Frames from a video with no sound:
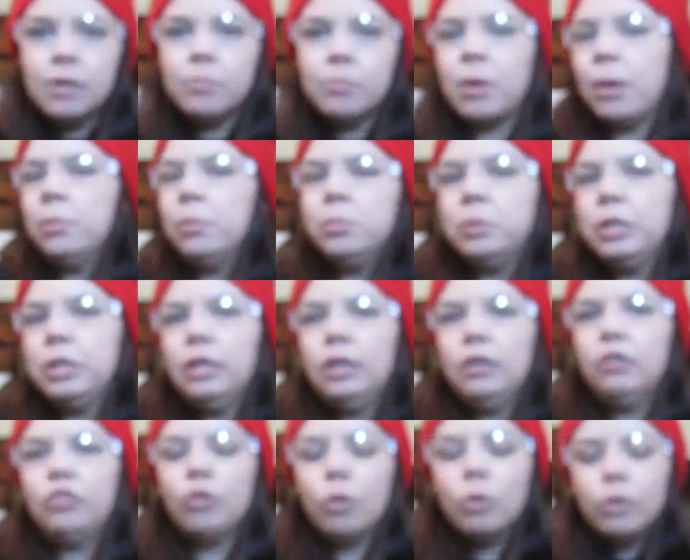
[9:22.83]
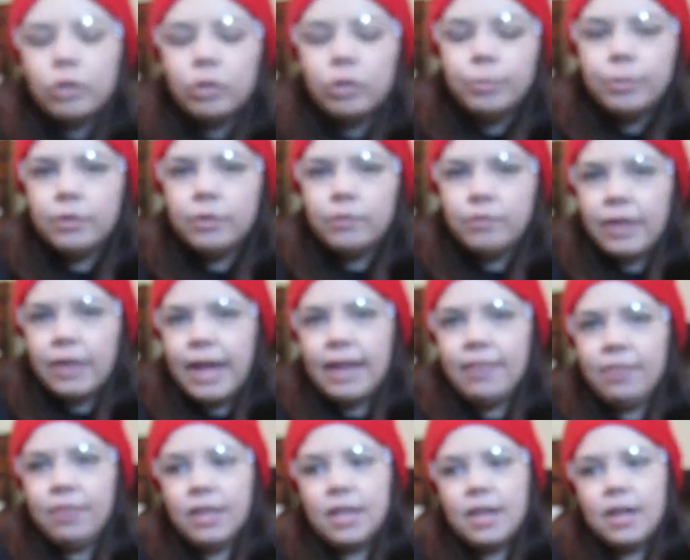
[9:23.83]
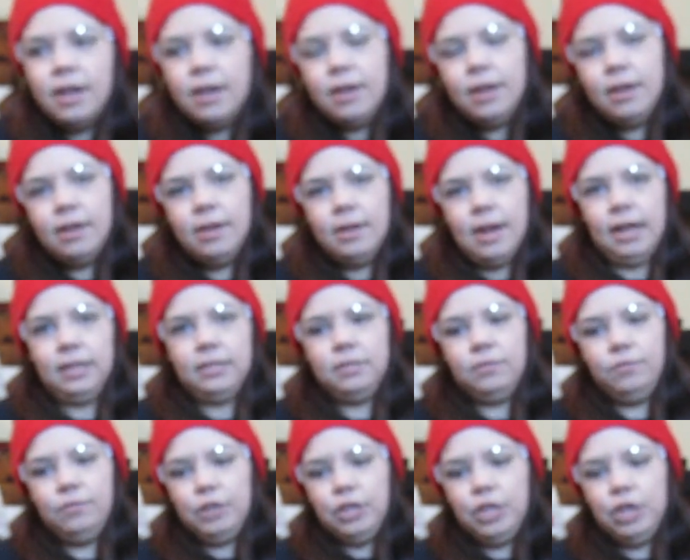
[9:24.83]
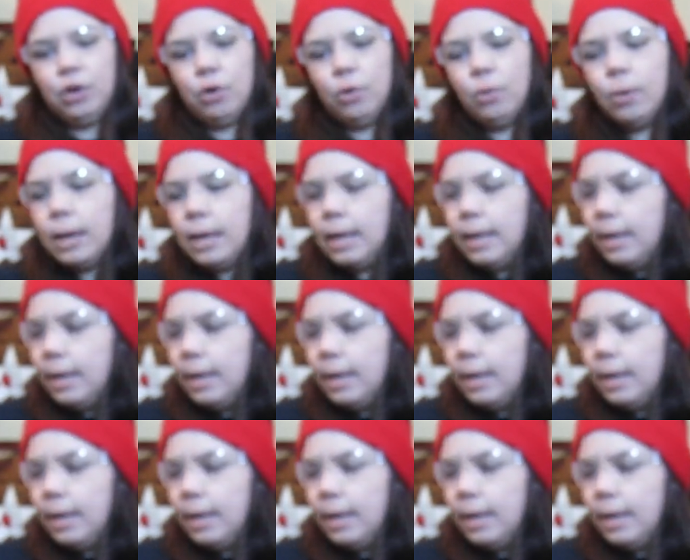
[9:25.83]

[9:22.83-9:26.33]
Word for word: probably show a little bit of that the next video.